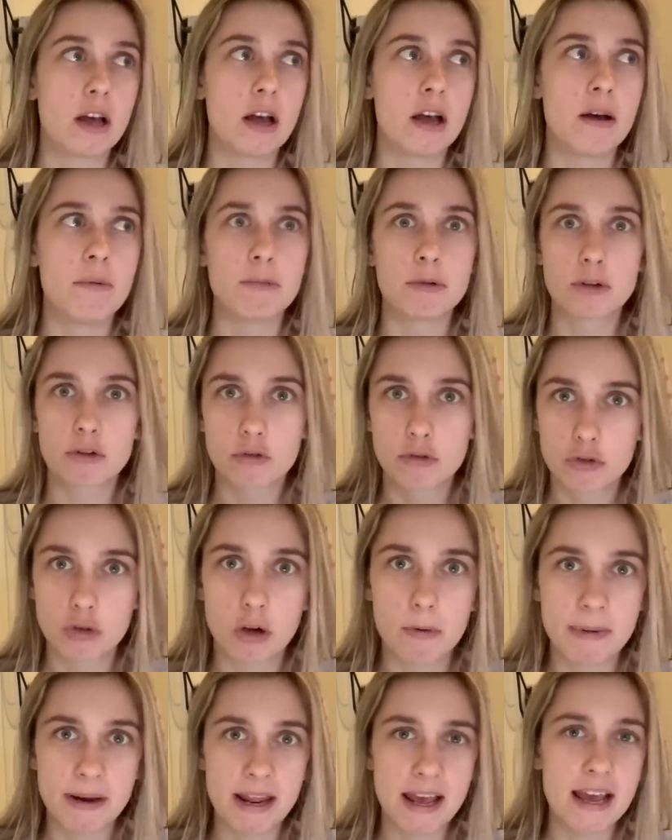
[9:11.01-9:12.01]

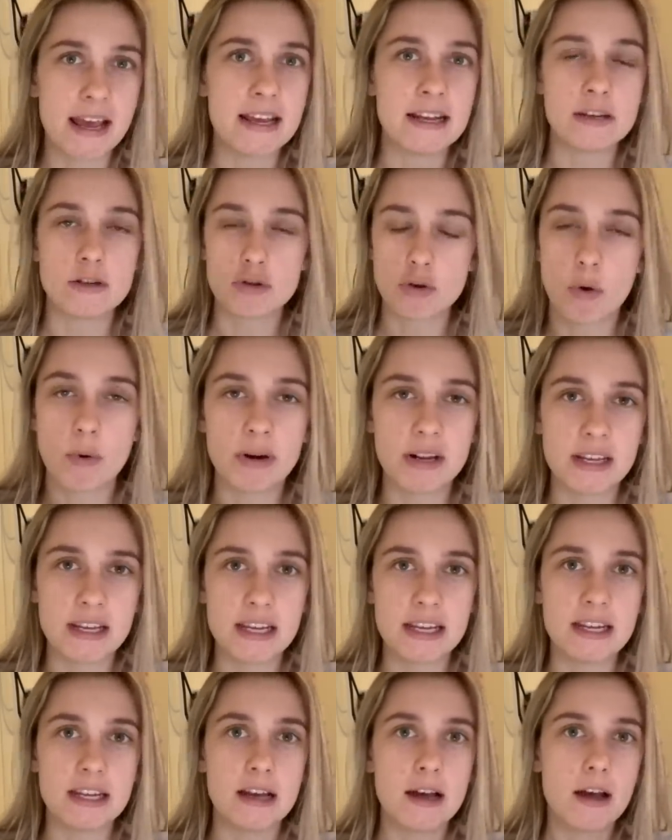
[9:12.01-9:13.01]
Tominay,
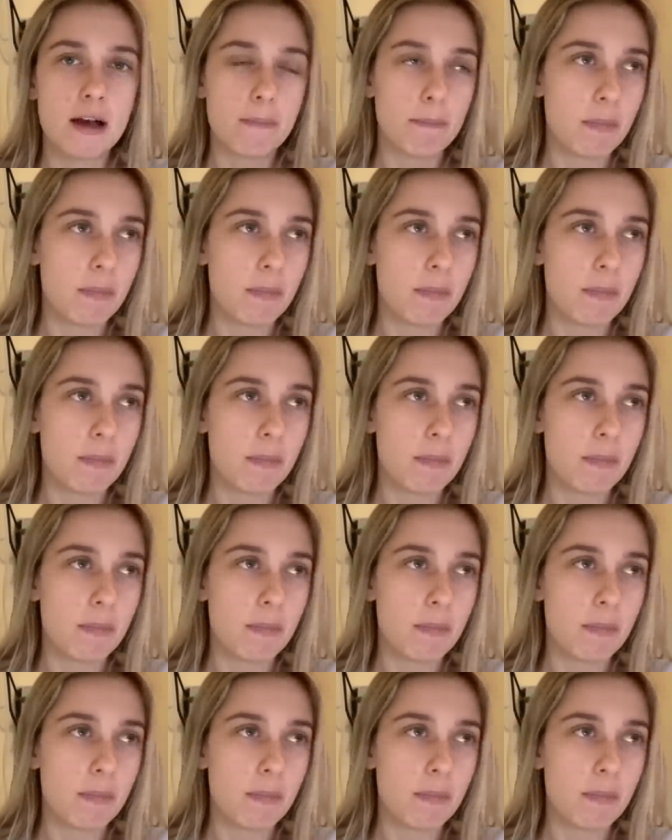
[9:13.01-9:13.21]
Donny,